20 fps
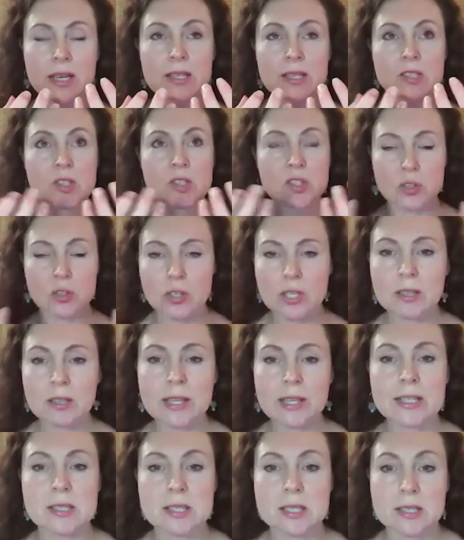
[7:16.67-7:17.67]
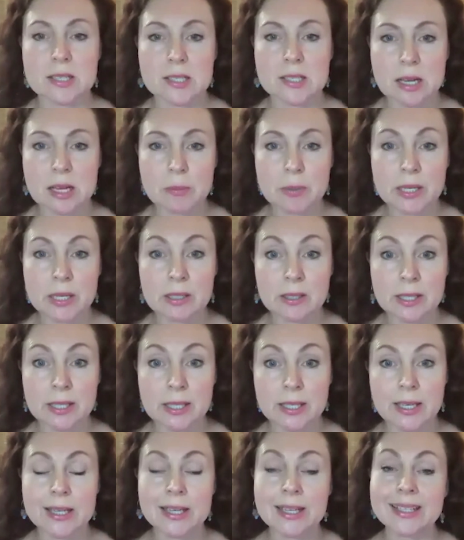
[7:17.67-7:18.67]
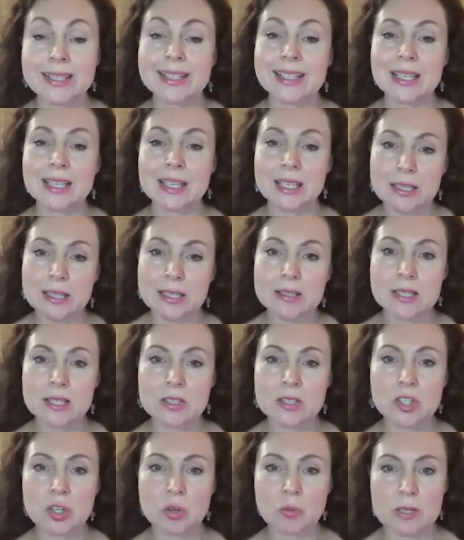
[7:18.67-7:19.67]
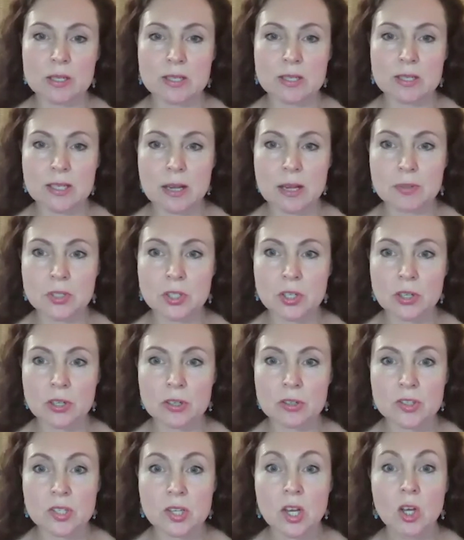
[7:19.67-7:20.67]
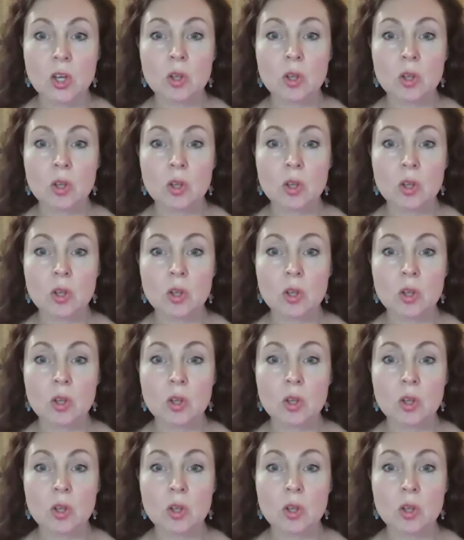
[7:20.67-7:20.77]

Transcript: circulates systemically and it keys into receptors